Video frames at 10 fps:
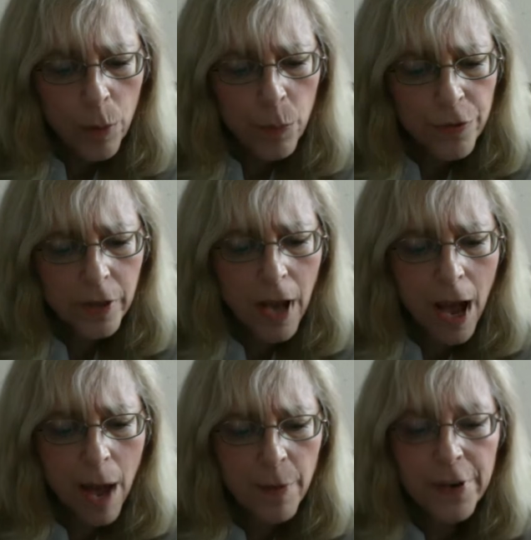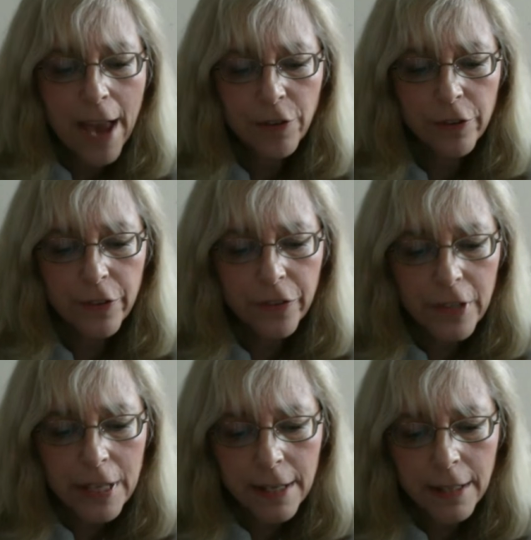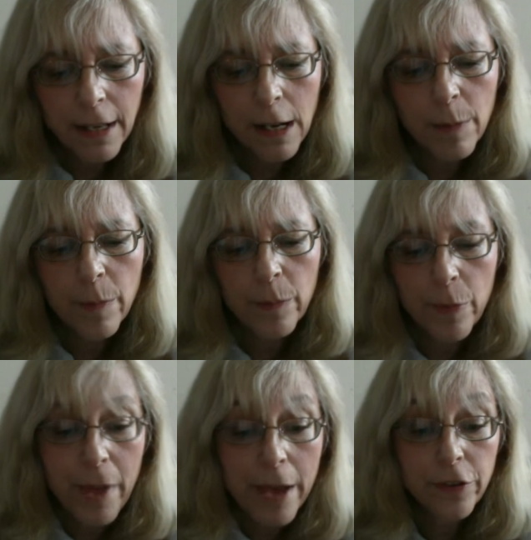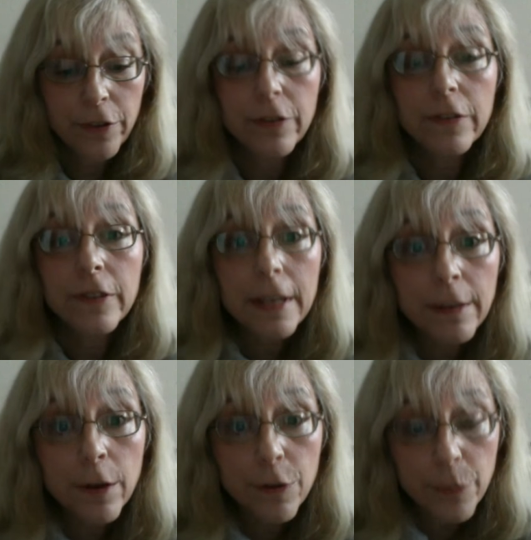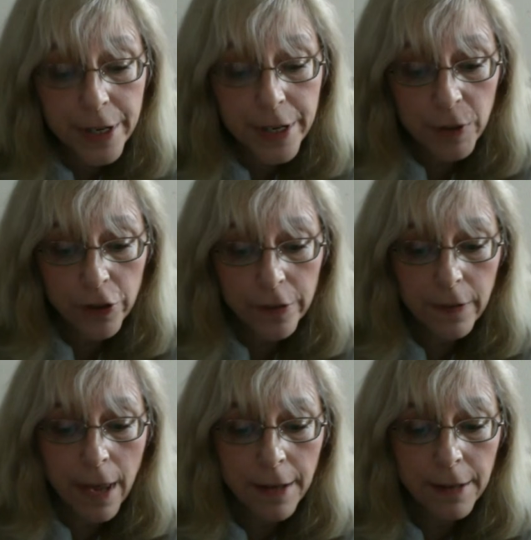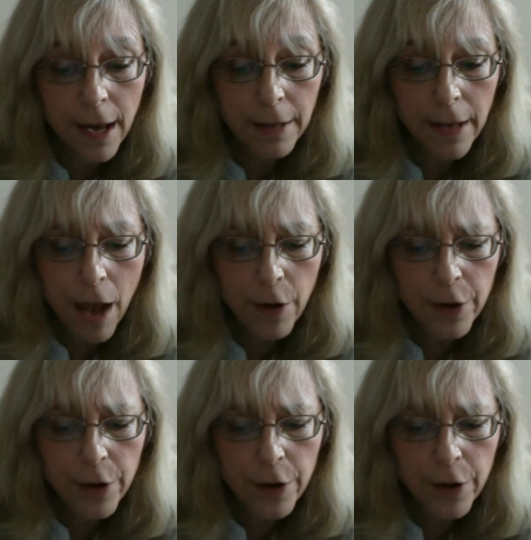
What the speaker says: was the common reaction to seeing the patients, to seeing their 3D images, and how do